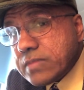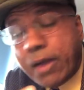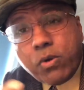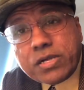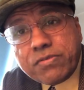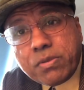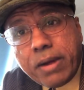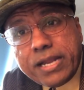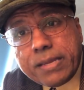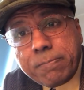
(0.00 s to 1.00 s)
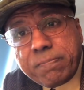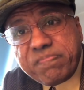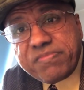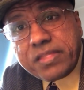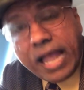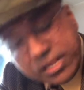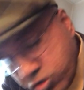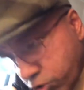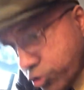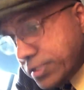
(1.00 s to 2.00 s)
I won't give the money. And
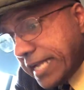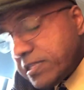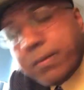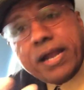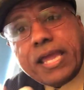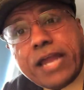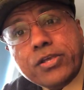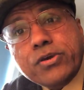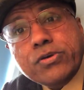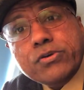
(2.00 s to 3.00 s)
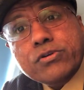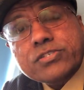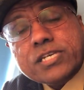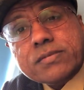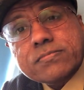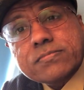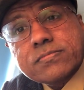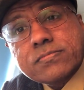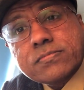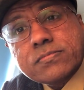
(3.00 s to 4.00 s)
so you take the money and you use it.
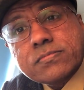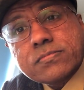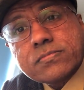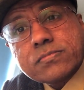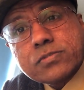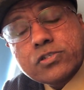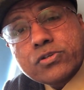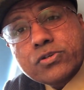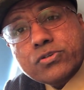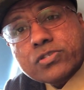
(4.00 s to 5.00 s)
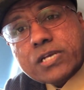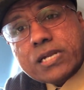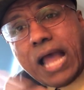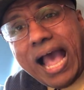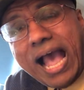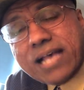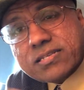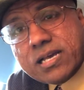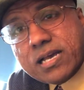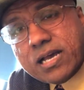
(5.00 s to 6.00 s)
You use it as
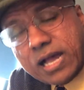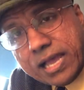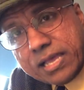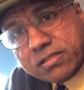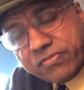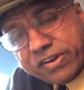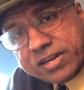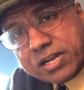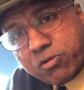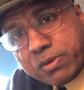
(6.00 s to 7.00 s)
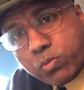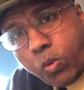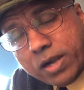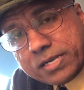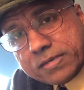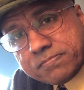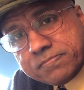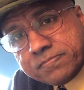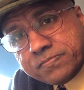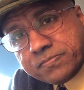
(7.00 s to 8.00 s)
I, the federal government, want it.
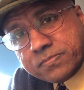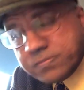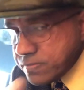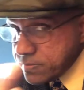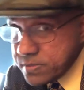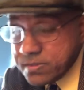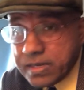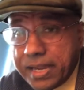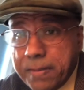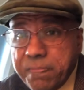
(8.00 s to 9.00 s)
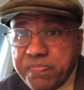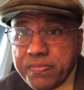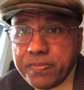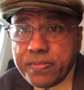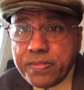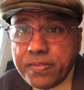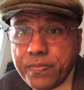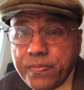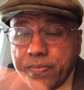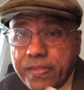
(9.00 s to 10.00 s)
Okay?
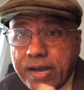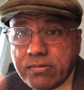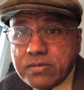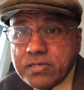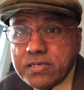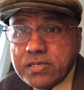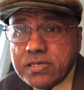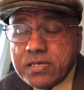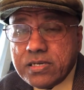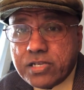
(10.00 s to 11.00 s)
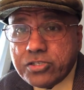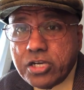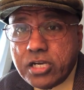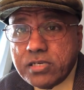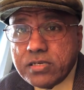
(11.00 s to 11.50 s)
Now, that's good.